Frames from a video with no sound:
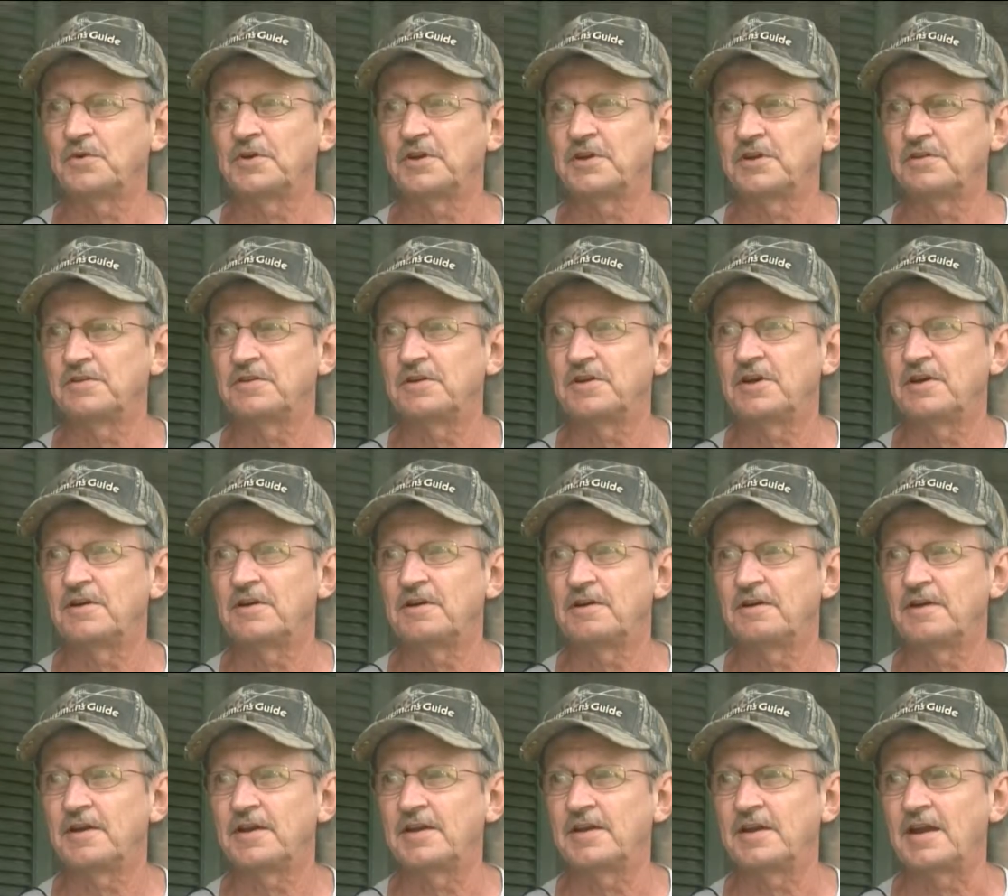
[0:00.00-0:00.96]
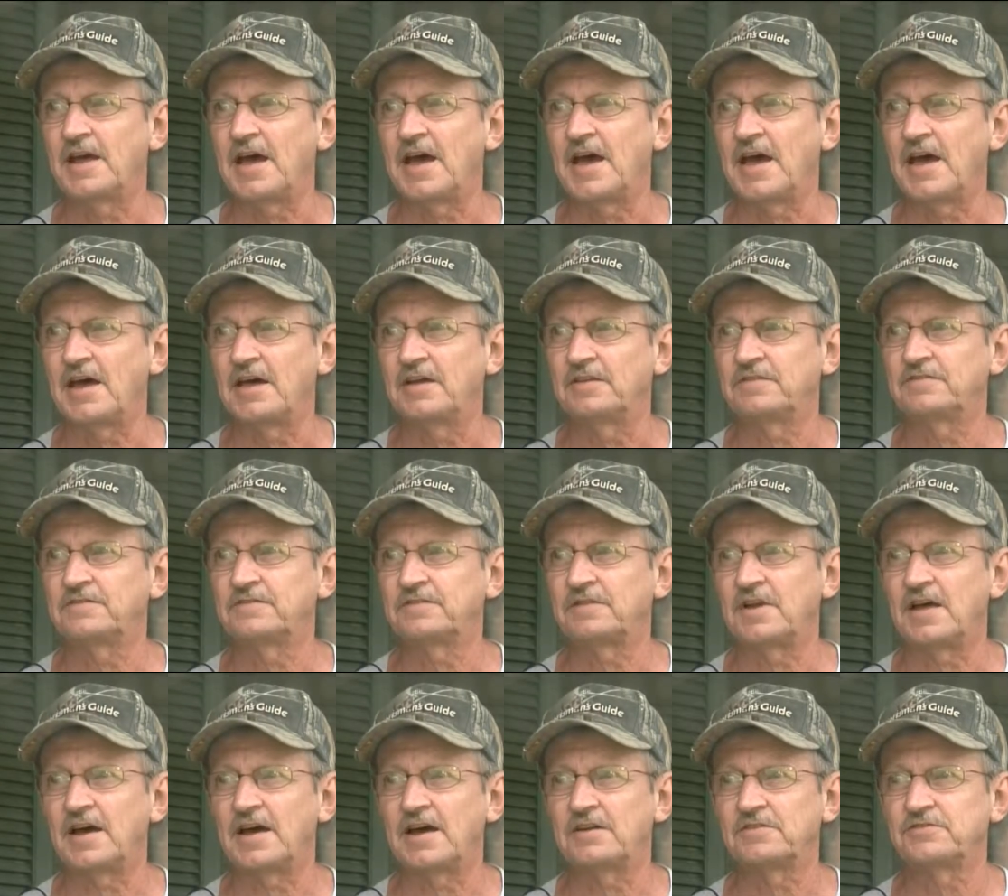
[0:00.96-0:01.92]
We could hear her at
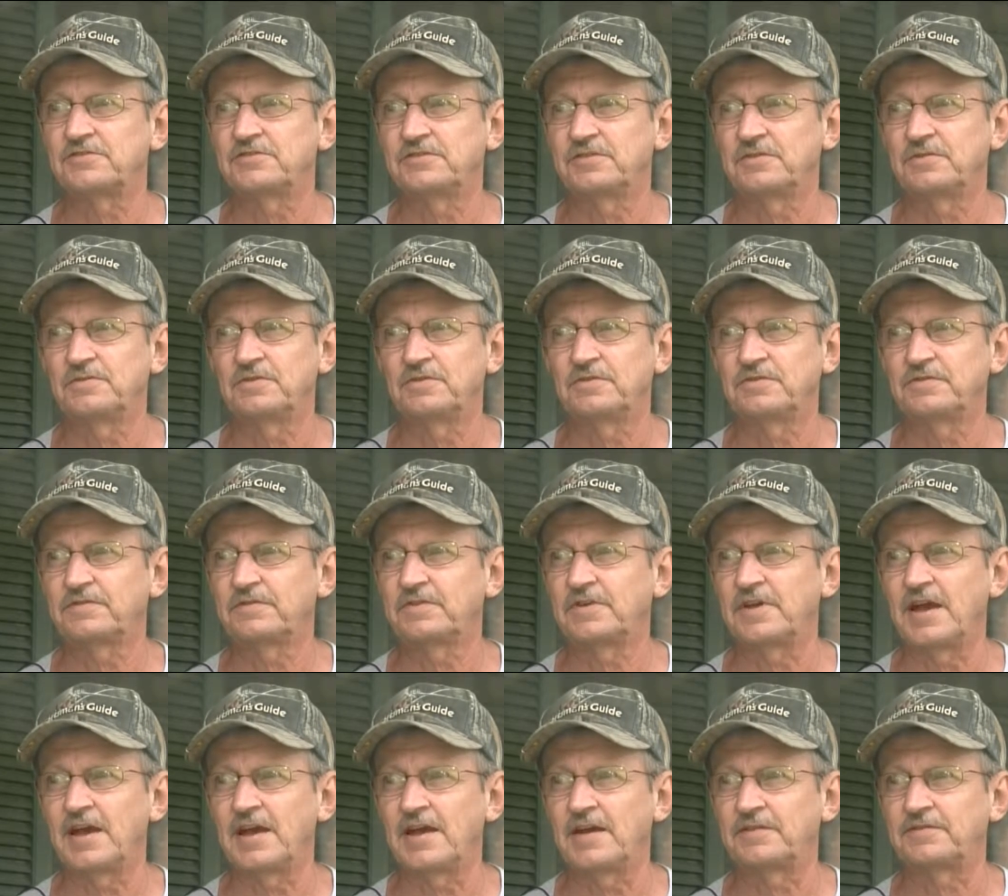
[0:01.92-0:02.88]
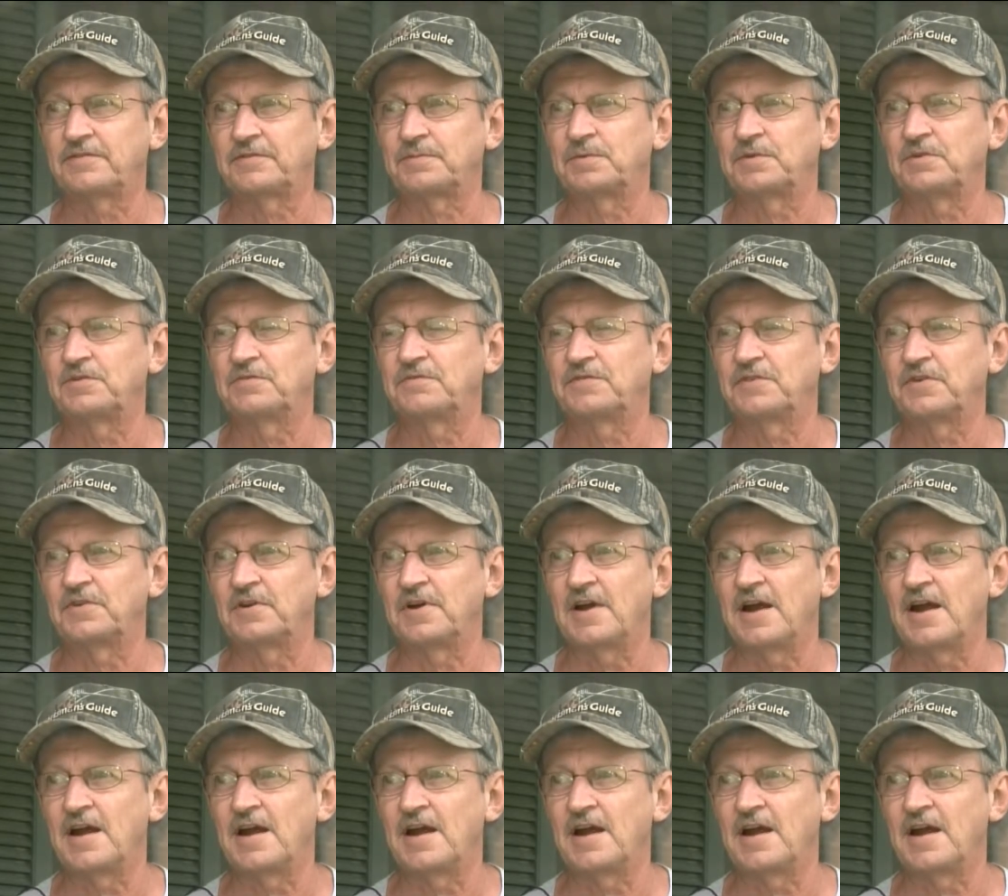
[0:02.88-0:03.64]
nights like she was gasping for